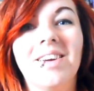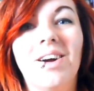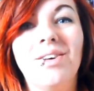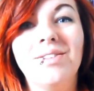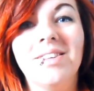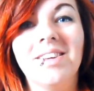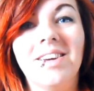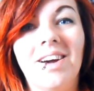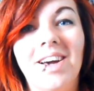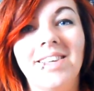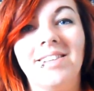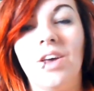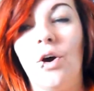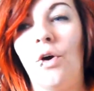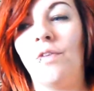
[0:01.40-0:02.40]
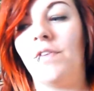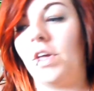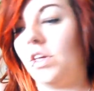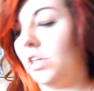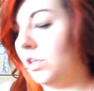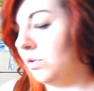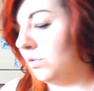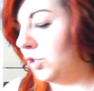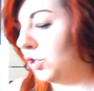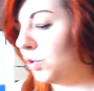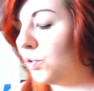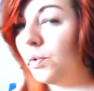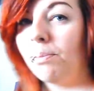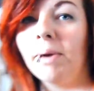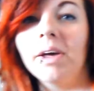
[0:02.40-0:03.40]
girls and guys of
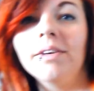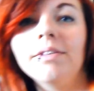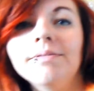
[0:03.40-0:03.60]
YouTube.